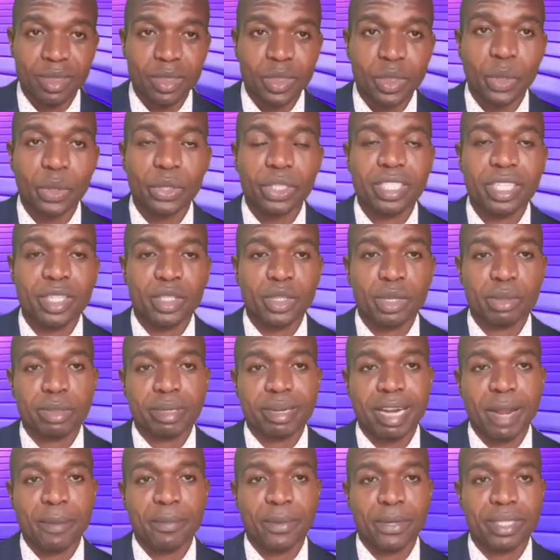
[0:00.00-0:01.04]
touch the
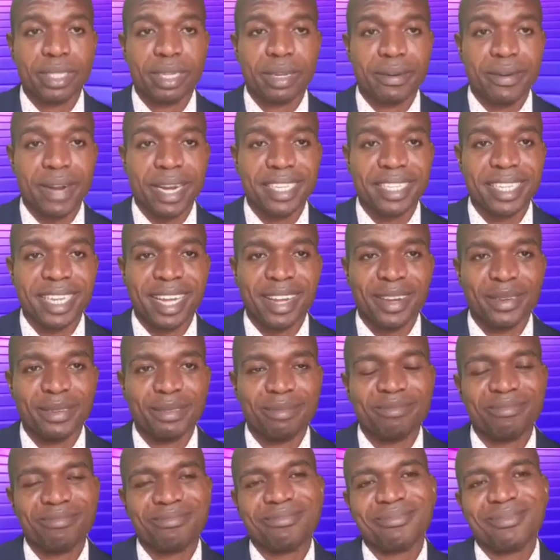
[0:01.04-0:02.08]
subscribe button right now,
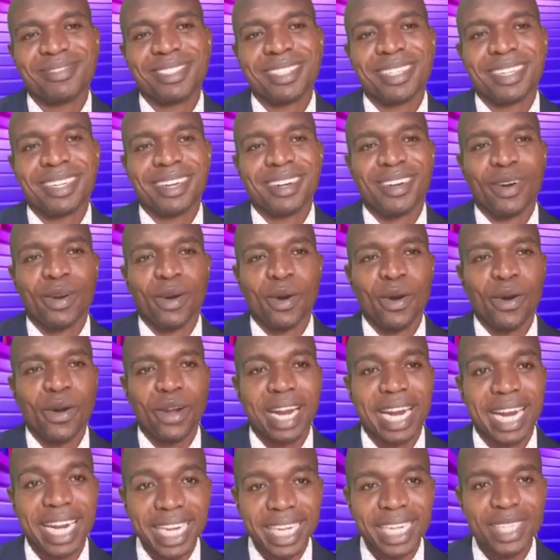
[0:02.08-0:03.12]

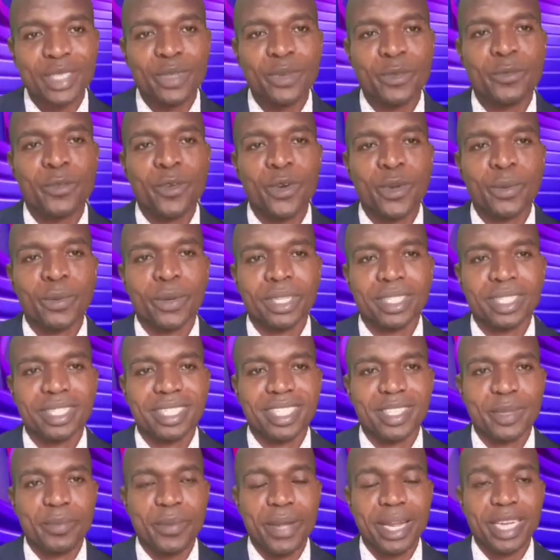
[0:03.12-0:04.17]
or click to follow button,
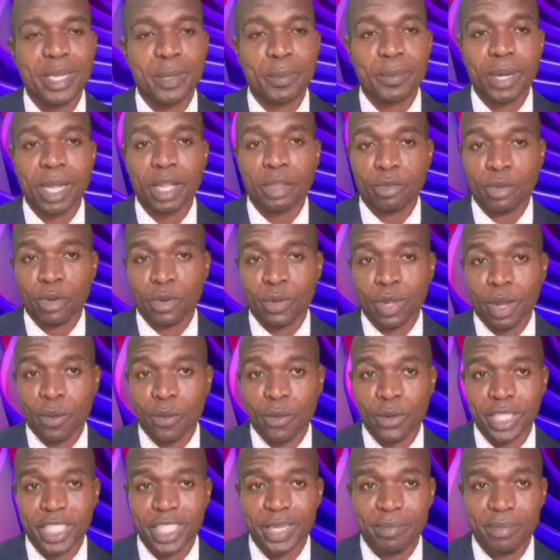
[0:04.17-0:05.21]
depend the platform you are
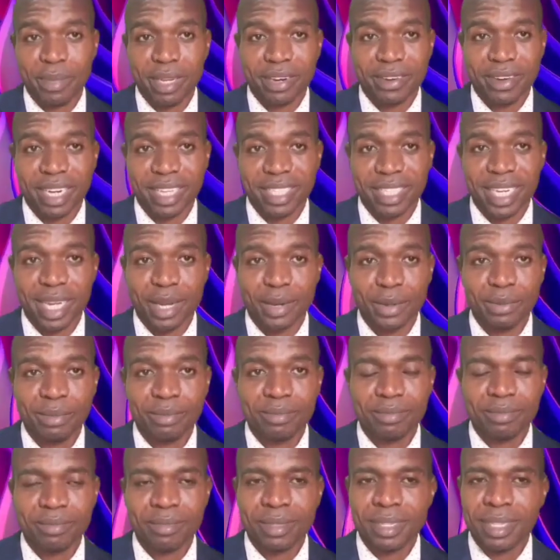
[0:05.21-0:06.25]
watching me right now,
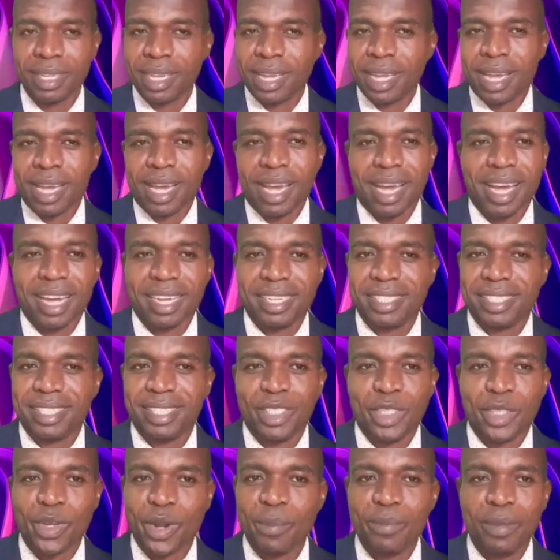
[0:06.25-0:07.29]

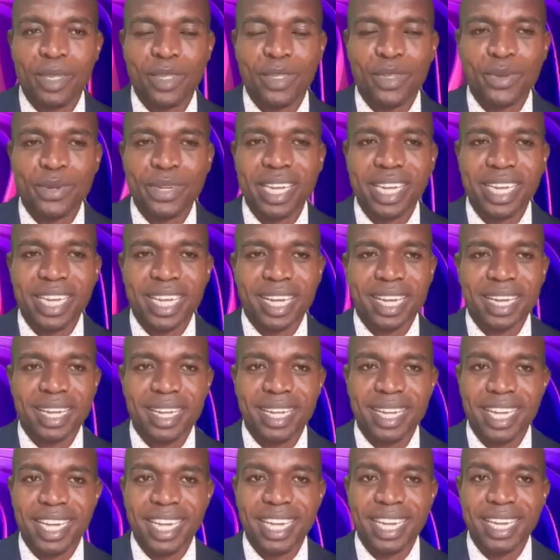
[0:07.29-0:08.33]
and join me
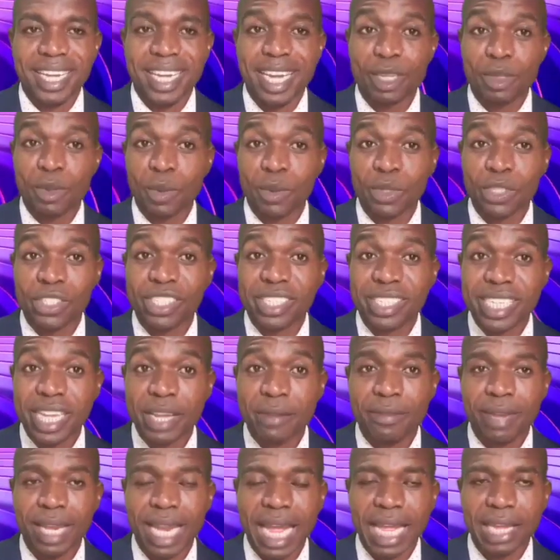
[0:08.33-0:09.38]
together. Let us
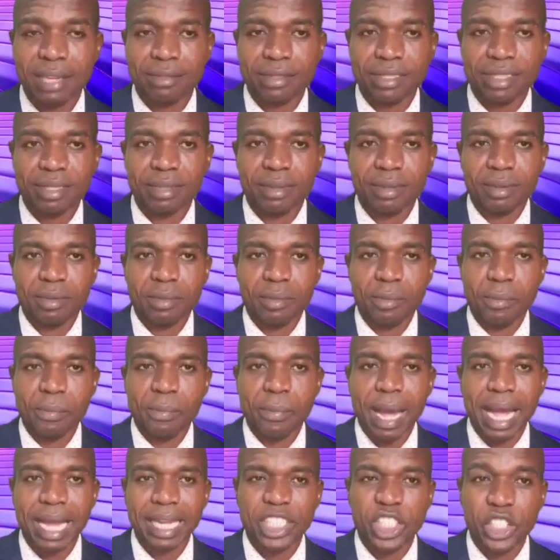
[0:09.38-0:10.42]
save lives
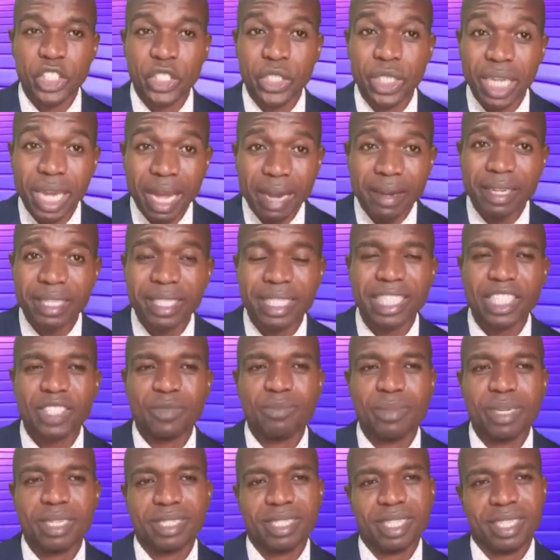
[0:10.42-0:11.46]
by sharing this
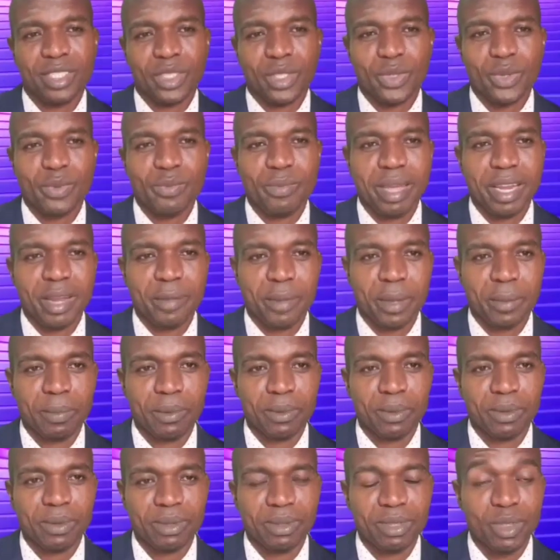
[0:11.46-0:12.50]
message to many
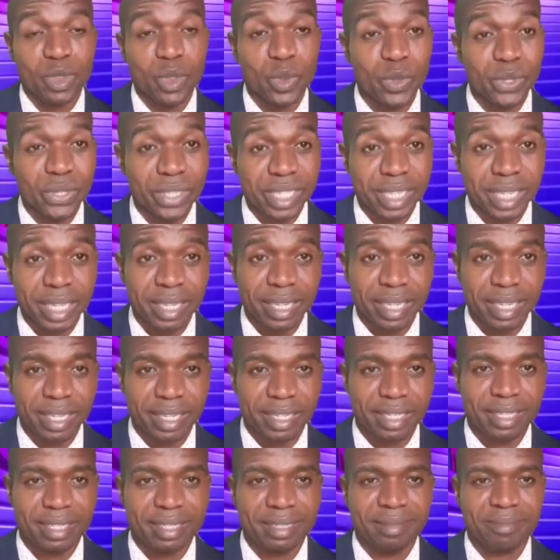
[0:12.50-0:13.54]
people to see
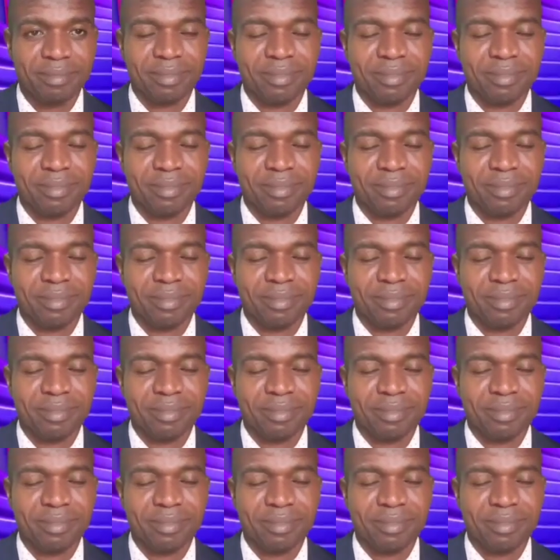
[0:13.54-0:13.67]
it.